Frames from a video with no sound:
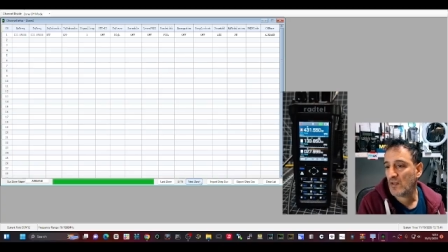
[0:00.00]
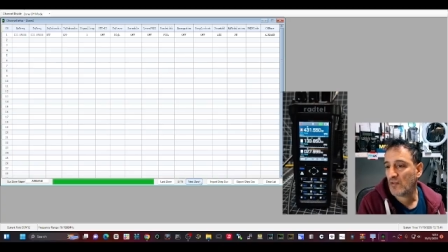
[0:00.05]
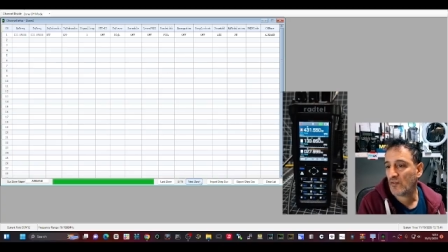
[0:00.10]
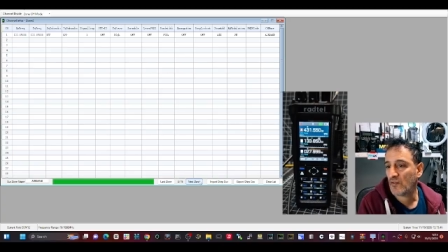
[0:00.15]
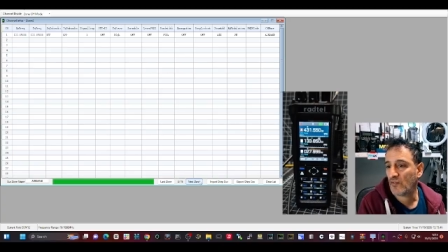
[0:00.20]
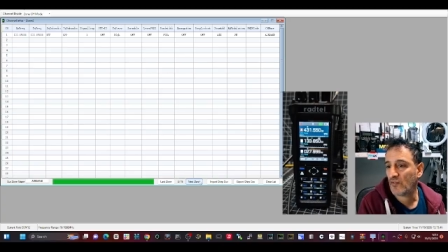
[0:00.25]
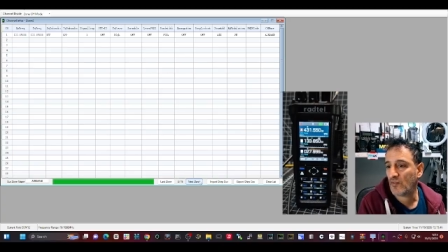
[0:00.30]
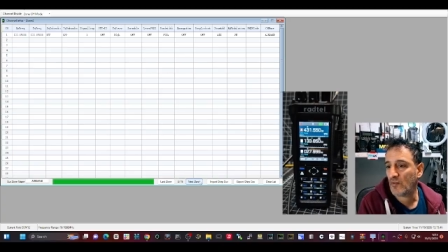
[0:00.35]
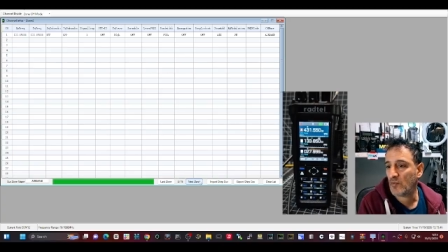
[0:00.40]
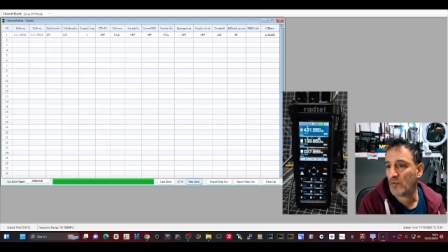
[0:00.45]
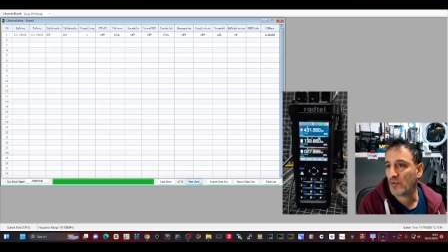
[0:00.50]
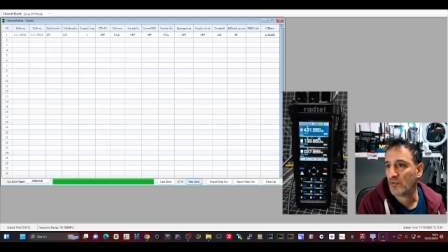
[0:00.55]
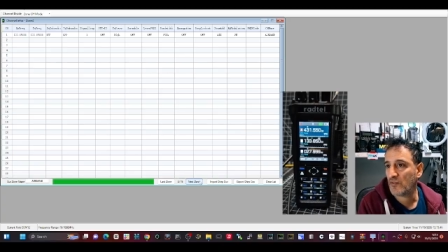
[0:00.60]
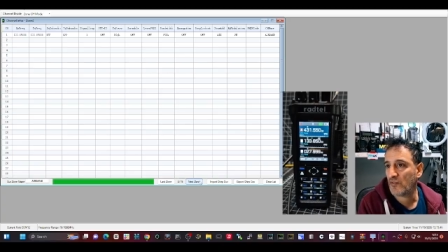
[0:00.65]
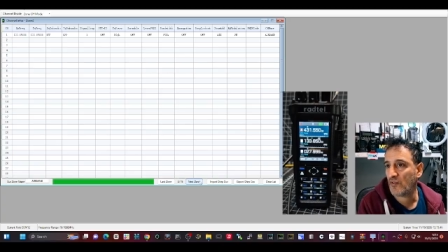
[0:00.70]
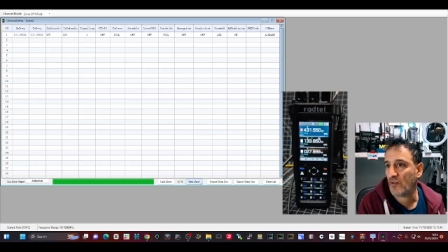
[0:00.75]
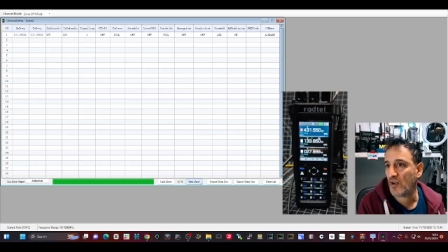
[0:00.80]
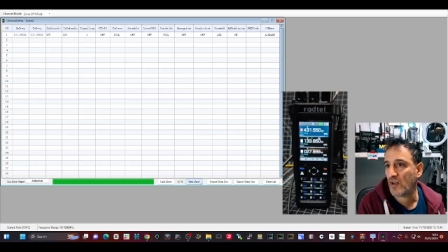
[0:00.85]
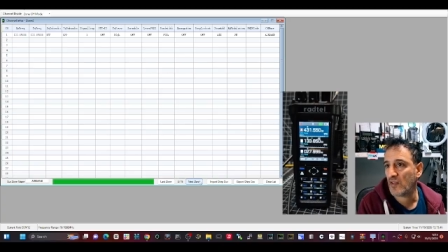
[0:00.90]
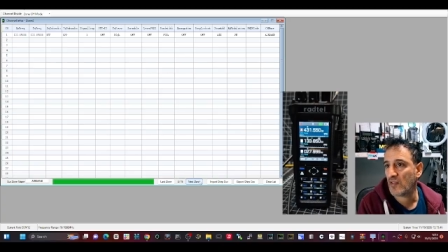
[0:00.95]
So someone
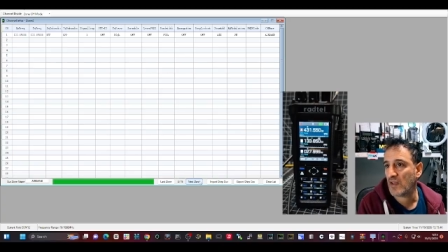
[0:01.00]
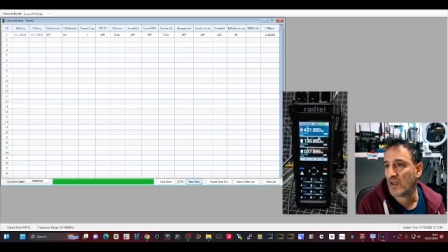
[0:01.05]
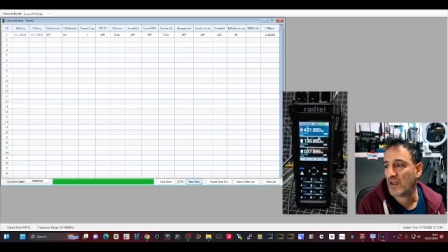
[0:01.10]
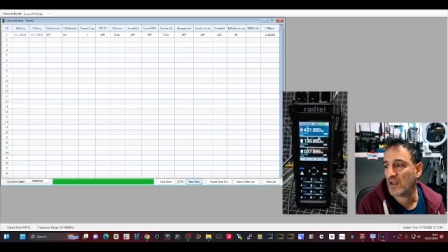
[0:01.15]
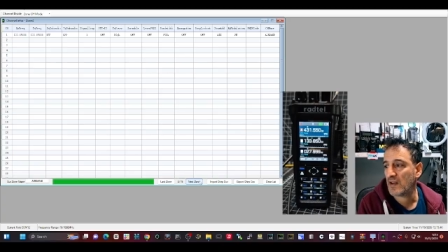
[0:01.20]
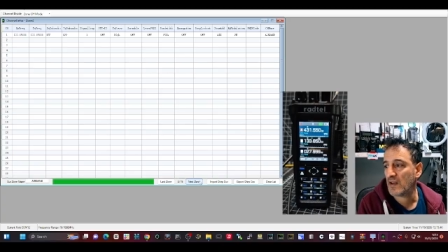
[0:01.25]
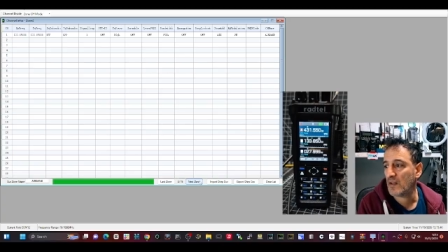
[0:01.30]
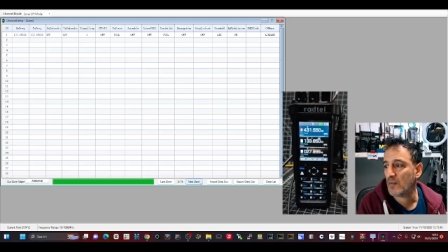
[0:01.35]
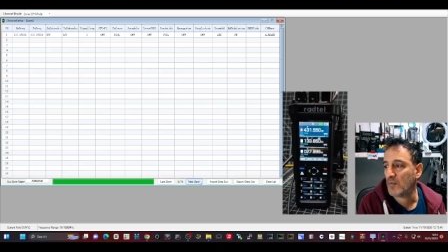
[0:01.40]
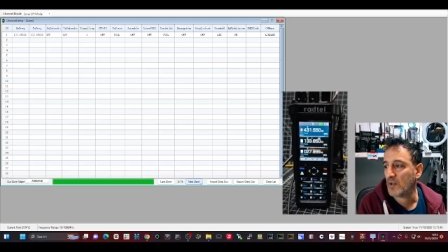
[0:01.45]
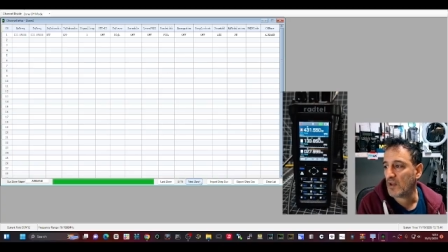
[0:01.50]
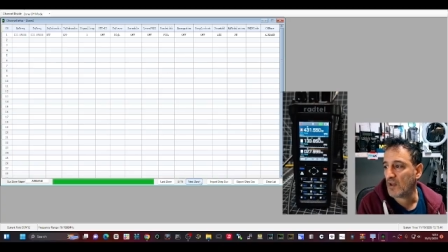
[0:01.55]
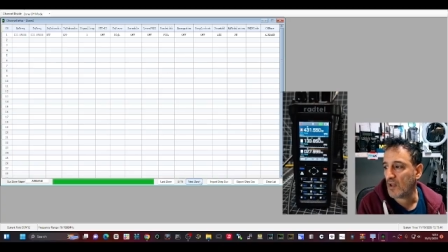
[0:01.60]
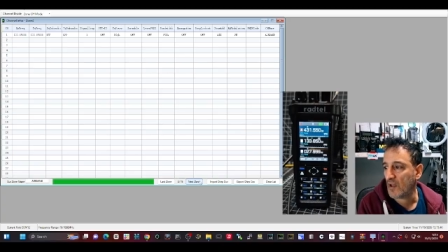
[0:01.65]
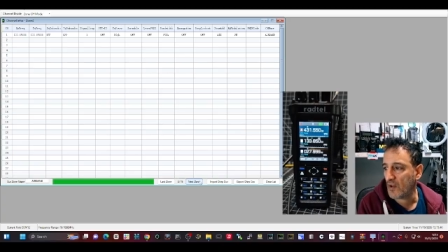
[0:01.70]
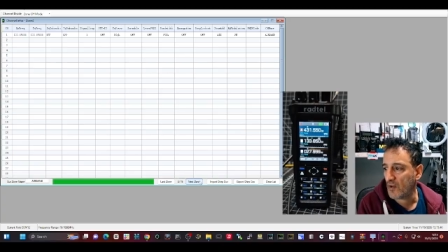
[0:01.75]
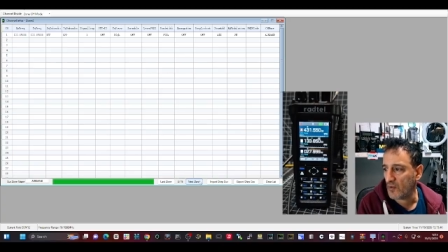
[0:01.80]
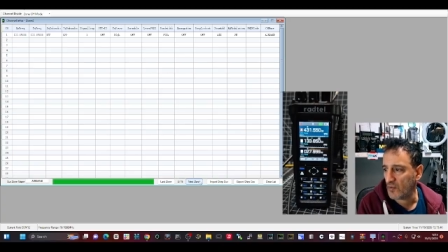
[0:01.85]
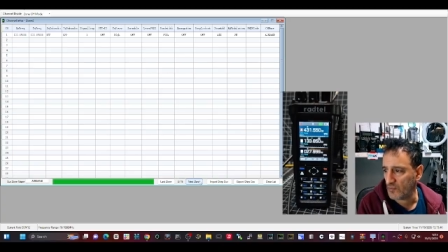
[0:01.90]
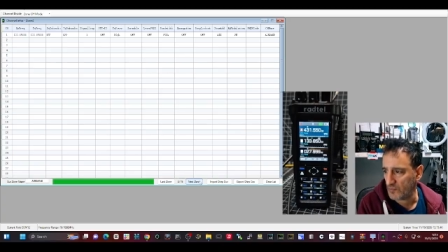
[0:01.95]
try that and let me
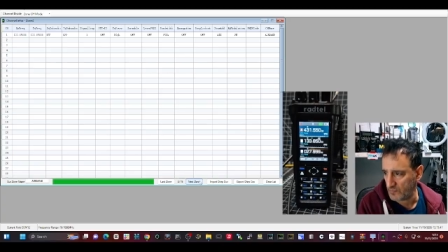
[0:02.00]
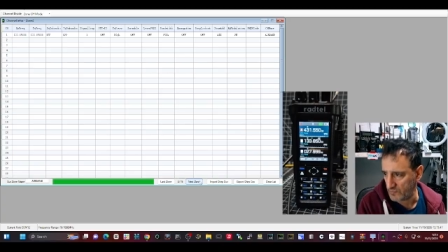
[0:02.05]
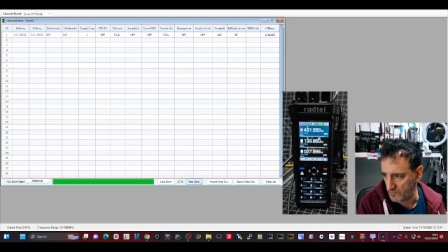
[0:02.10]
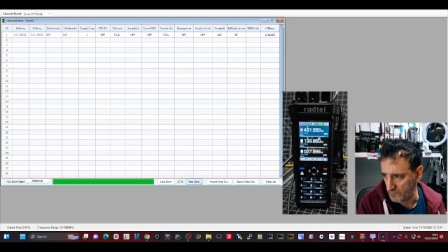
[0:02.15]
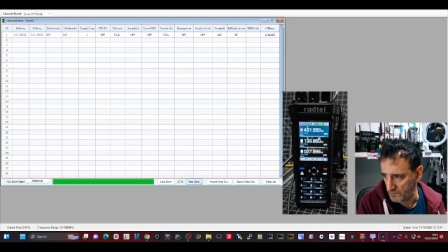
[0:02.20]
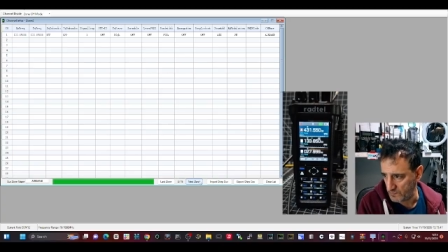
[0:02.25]
know.